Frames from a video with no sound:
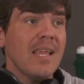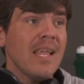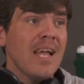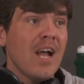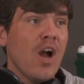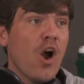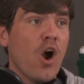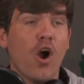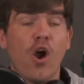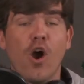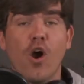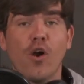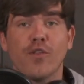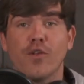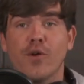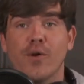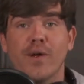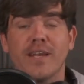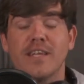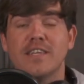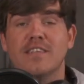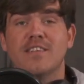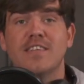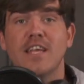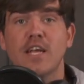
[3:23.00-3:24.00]
are there
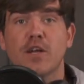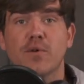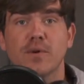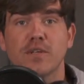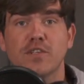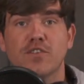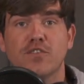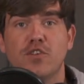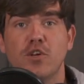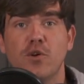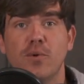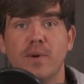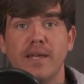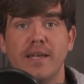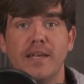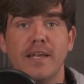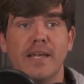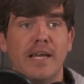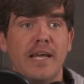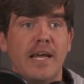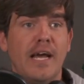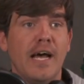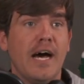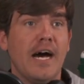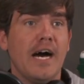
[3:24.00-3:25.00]
any secrets to it?
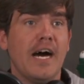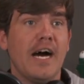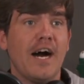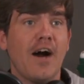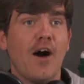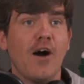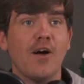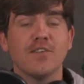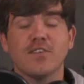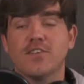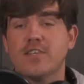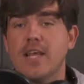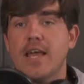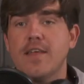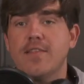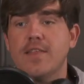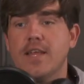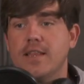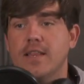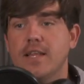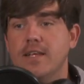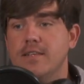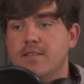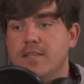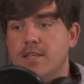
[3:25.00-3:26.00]
I'll say
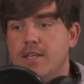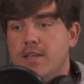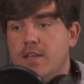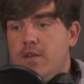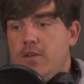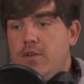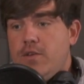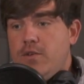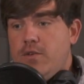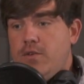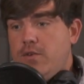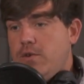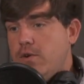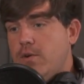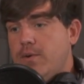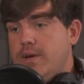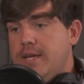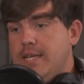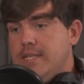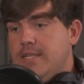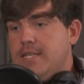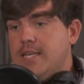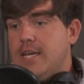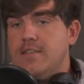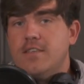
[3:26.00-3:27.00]
that, listen, you don't
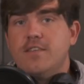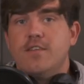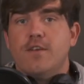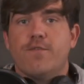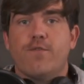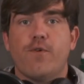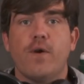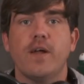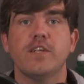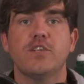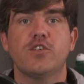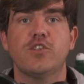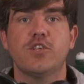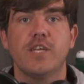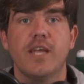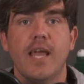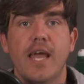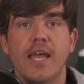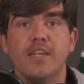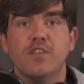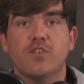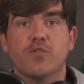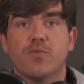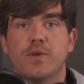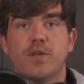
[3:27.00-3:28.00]
get tested for
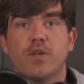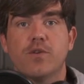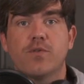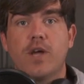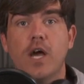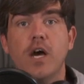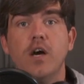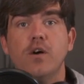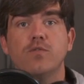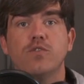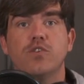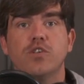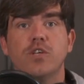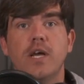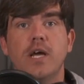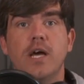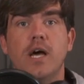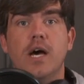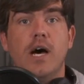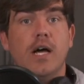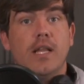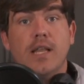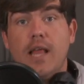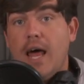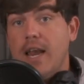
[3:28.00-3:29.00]
HGH when you coach.
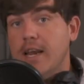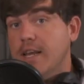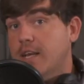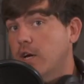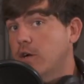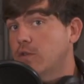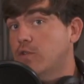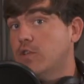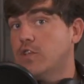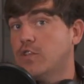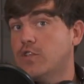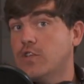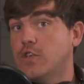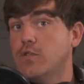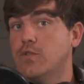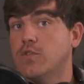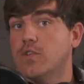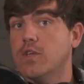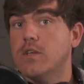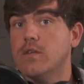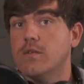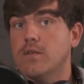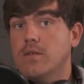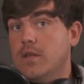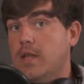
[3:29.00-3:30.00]
A lot of coaches use
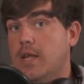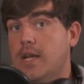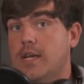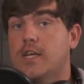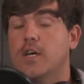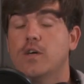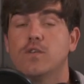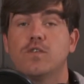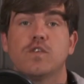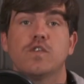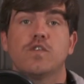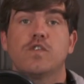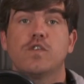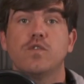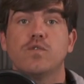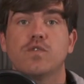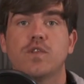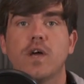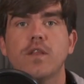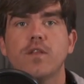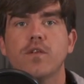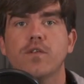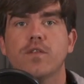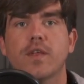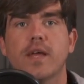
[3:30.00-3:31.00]
it. A lot of coaches use
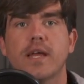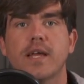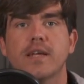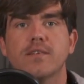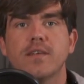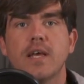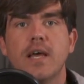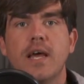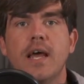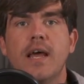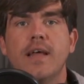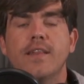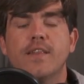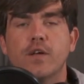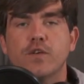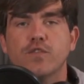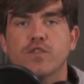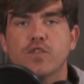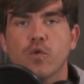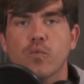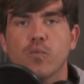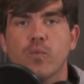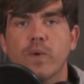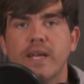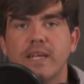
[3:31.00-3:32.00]
other things. There's
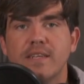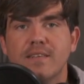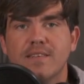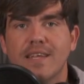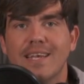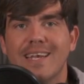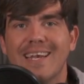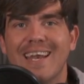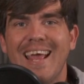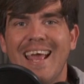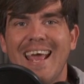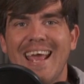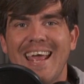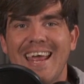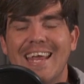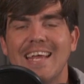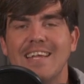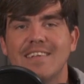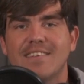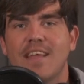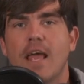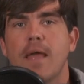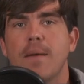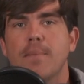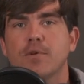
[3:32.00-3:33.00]
a reason
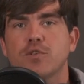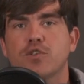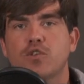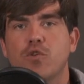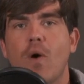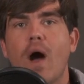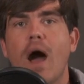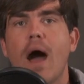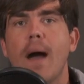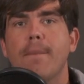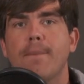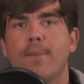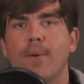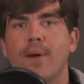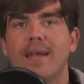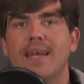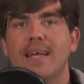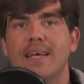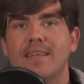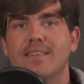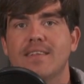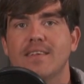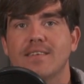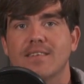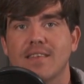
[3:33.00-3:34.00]
he's able to operate
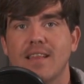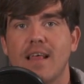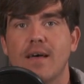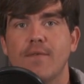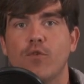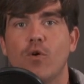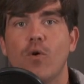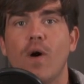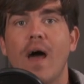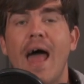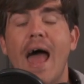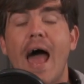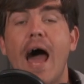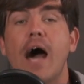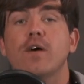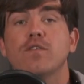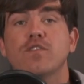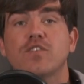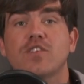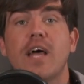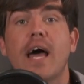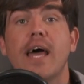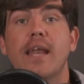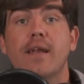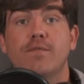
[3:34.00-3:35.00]
at this level
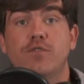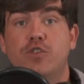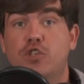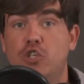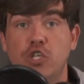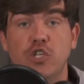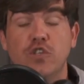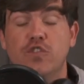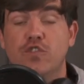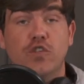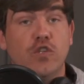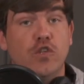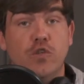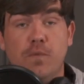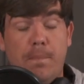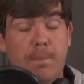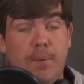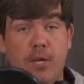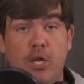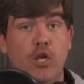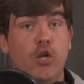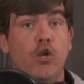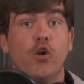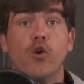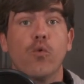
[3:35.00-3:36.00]
outside of just
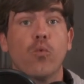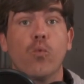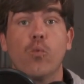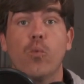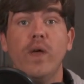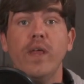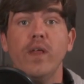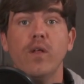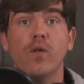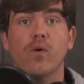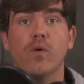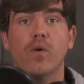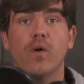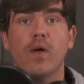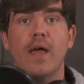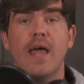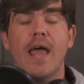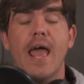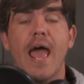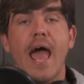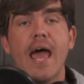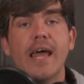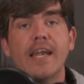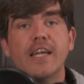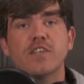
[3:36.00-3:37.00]
pure will.
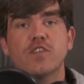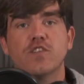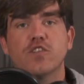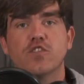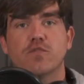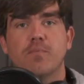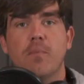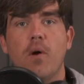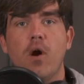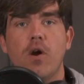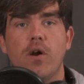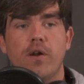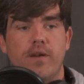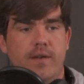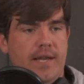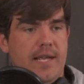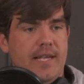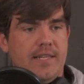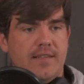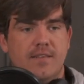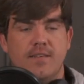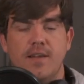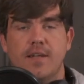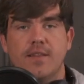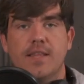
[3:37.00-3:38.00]
And it's smart.
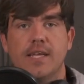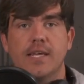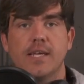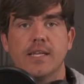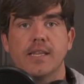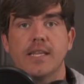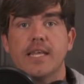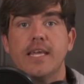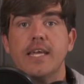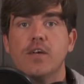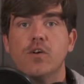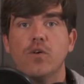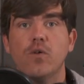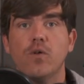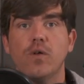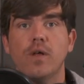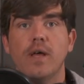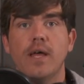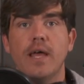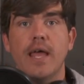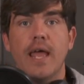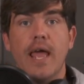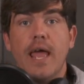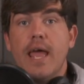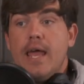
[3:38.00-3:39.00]
It's nothing illegal.
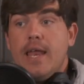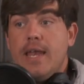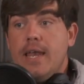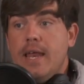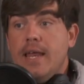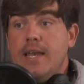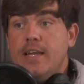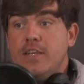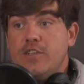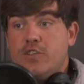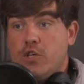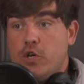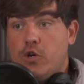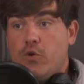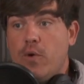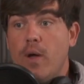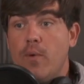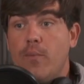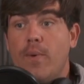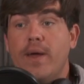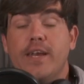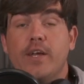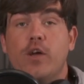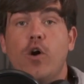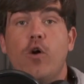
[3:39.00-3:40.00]
And it's a great
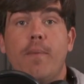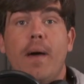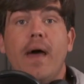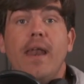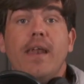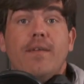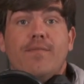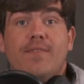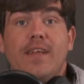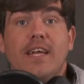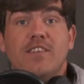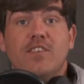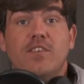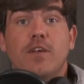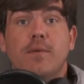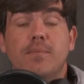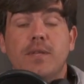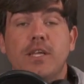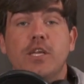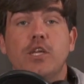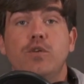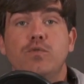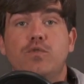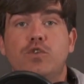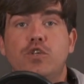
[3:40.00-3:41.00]
way to go about it if that's
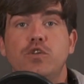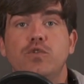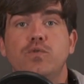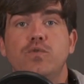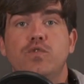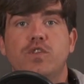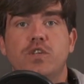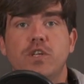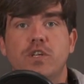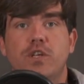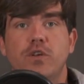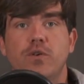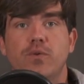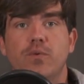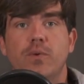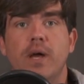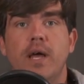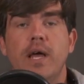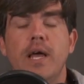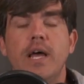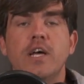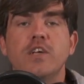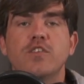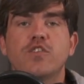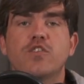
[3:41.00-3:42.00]
something you choose to do.
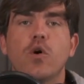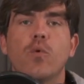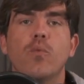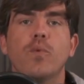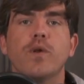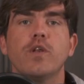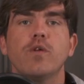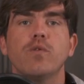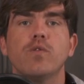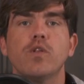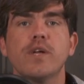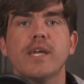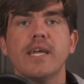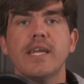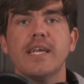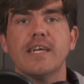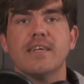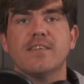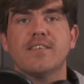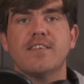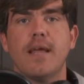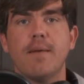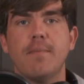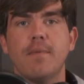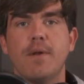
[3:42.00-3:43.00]
So when you look at Nick
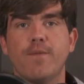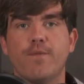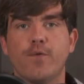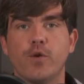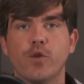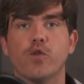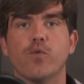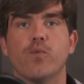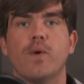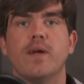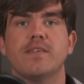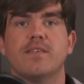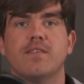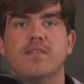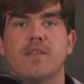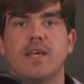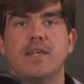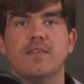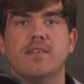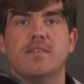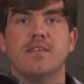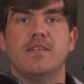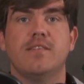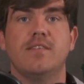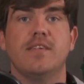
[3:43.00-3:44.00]
Saban, if you're the rest of the
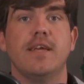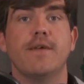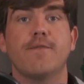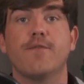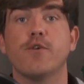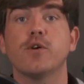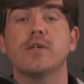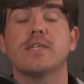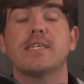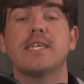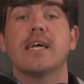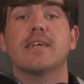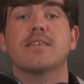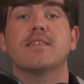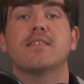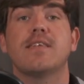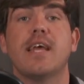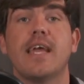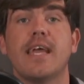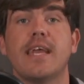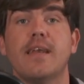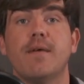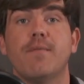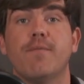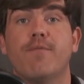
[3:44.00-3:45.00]
SEC, if you're a Texas
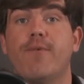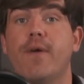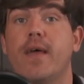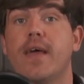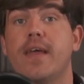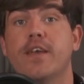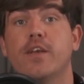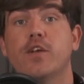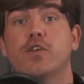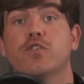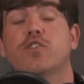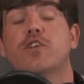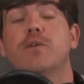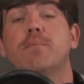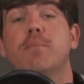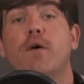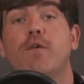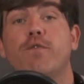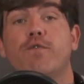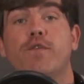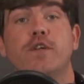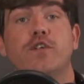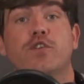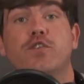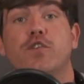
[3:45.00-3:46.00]
A&M fan, you're Jimbo
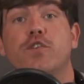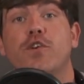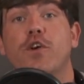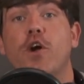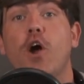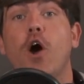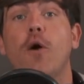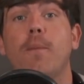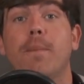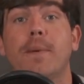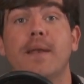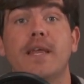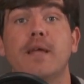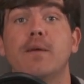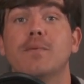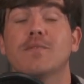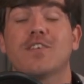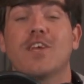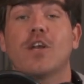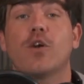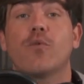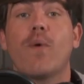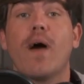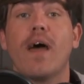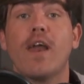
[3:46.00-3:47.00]
Fisher, and you're hoping he was
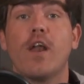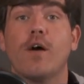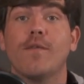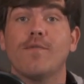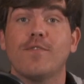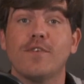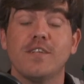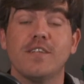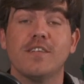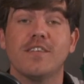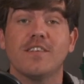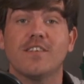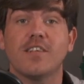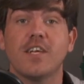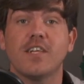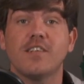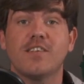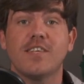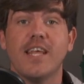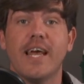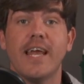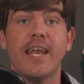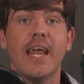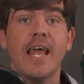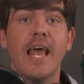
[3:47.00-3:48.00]
going to ride off into the
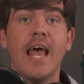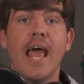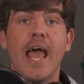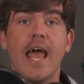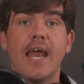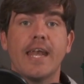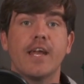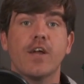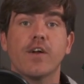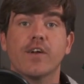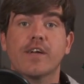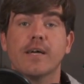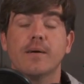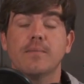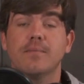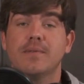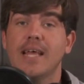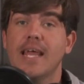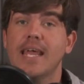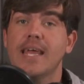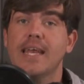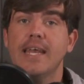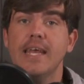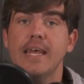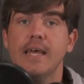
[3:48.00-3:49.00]
sunset, and here comes
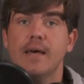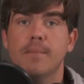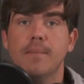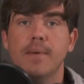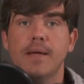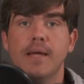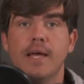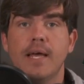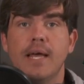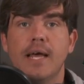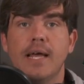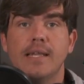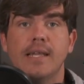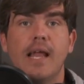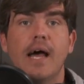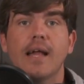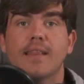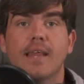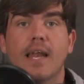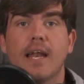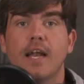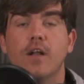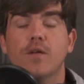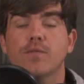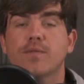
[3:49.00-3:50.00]
A&M, not
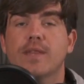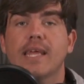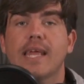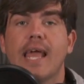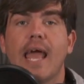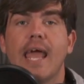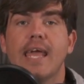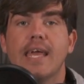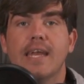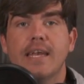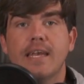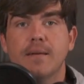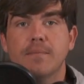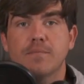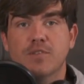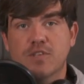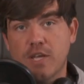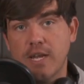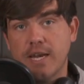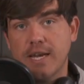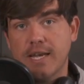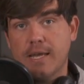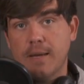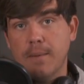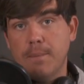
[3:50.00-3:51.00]
that I don't think A&M is
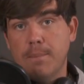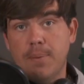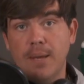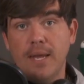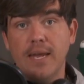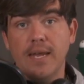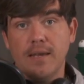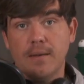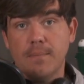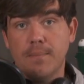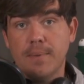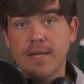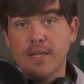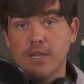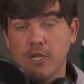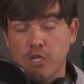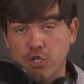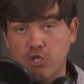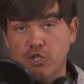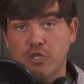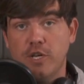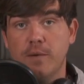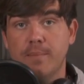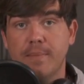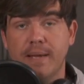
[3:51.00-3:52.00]
going to compete and be a
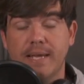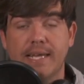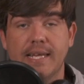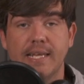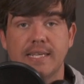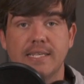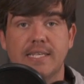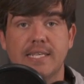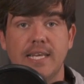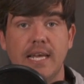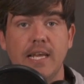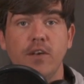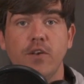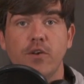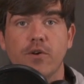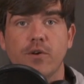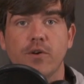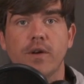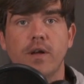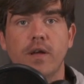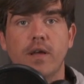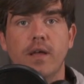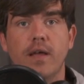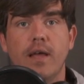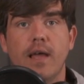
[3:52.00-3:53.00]
legitimate contender
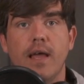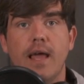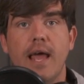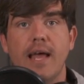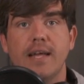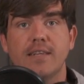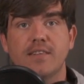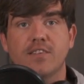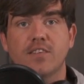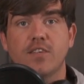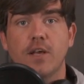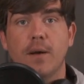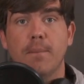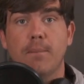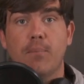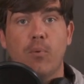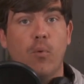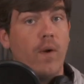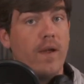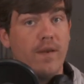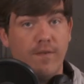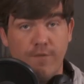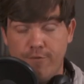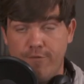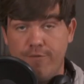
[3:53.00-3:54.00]
at some
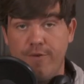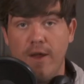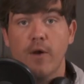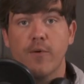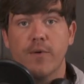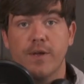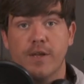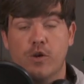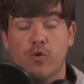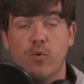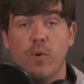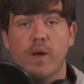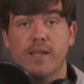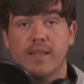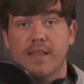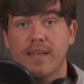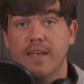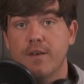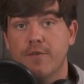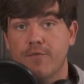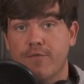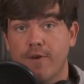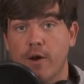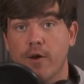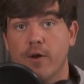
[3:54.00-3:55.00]
point very quickly
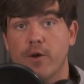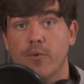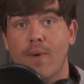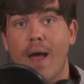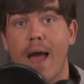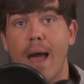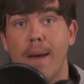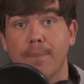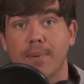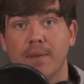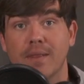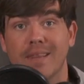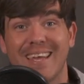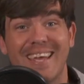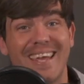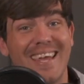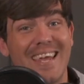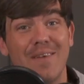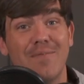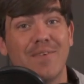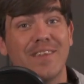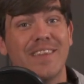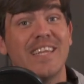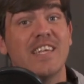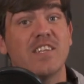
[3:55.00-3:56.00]
and very rapidly,
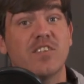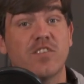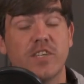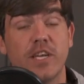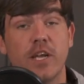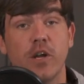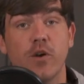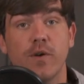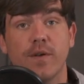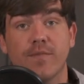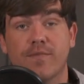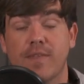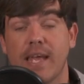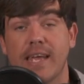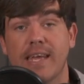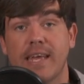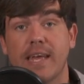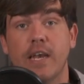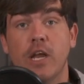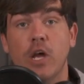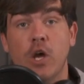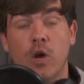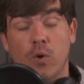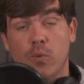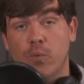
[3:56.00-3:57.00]
even this year if they
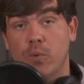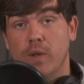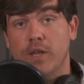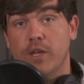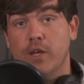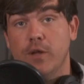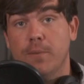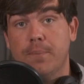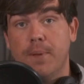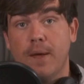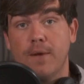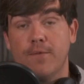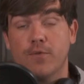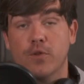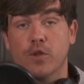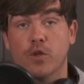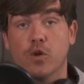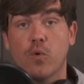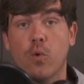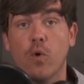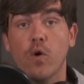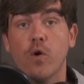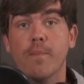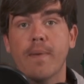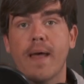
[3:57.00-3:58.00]
get really good play from the
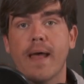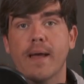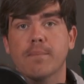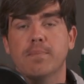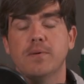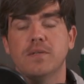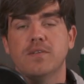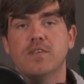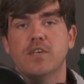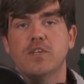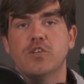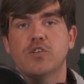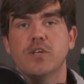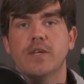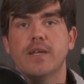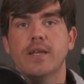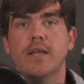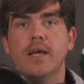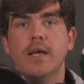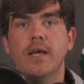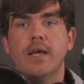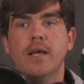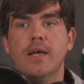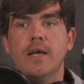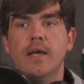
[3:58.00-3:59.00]
quarterback position,
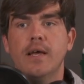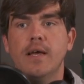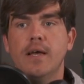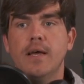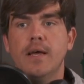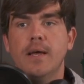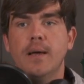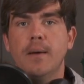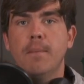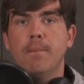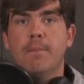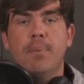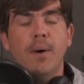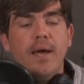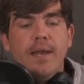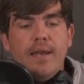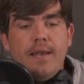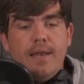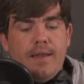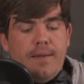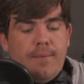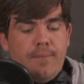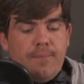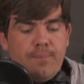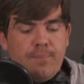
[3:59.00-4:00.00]

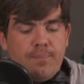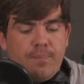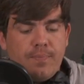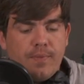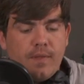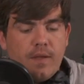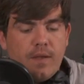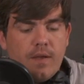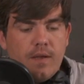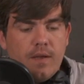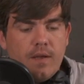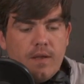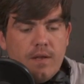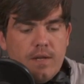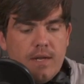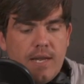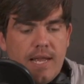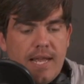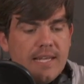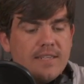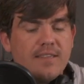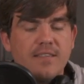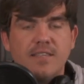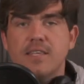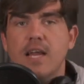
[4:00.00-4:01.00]
but
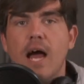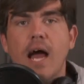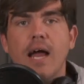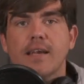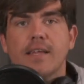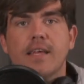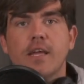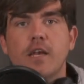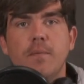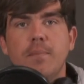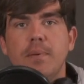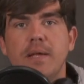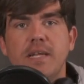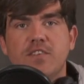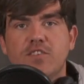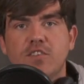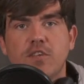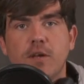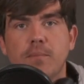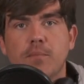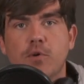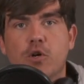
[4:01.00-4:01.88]
it's not going to be some